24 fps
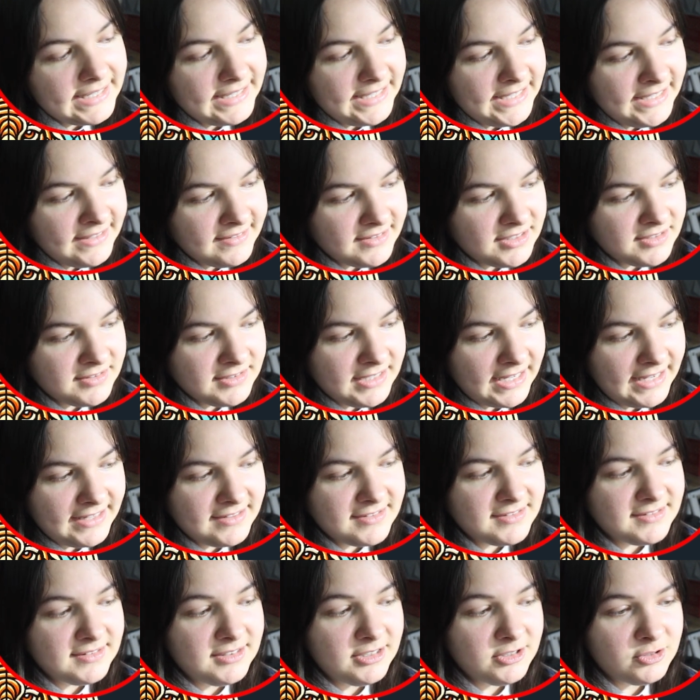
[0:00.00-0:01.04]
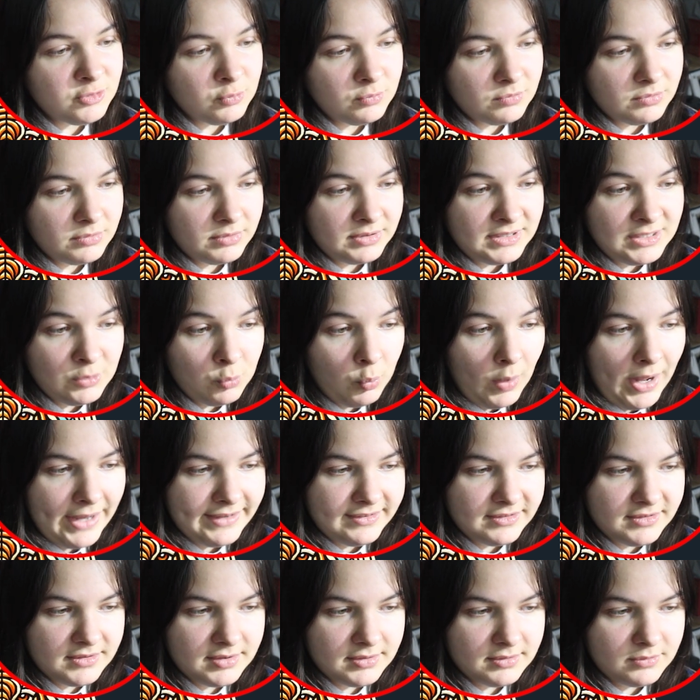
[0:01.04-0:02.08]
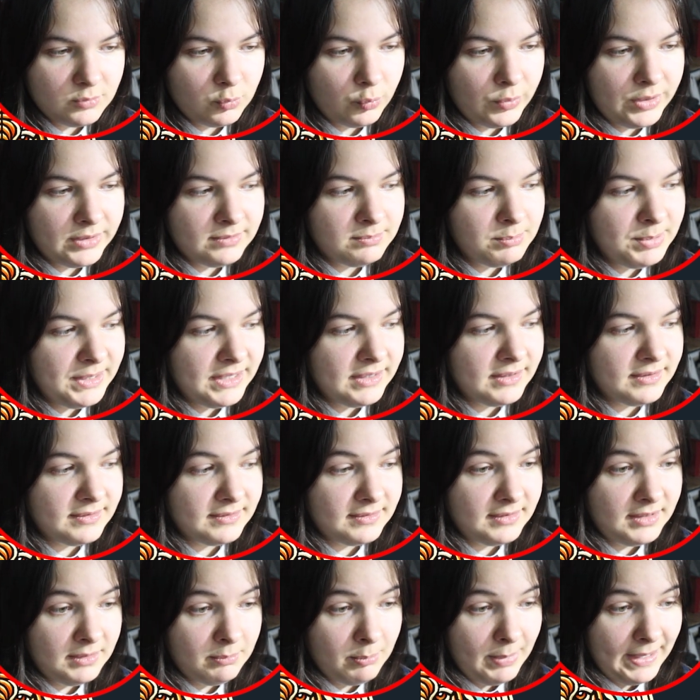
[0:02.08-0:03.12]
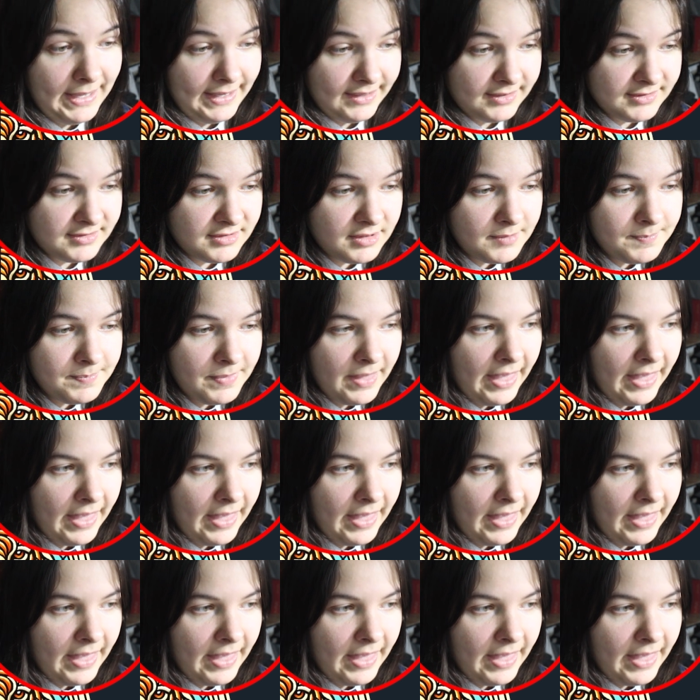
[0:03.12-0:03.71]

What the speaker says: In this case, the white will be the base,